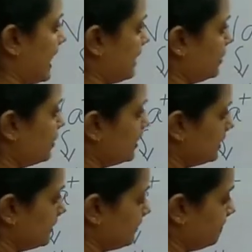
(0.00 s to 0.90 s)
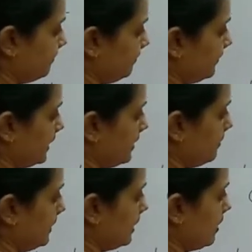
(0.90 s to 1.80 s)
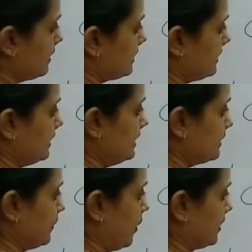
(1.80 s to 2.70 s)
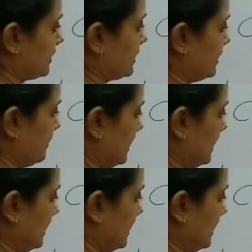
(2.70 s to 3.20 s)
anode because it is positive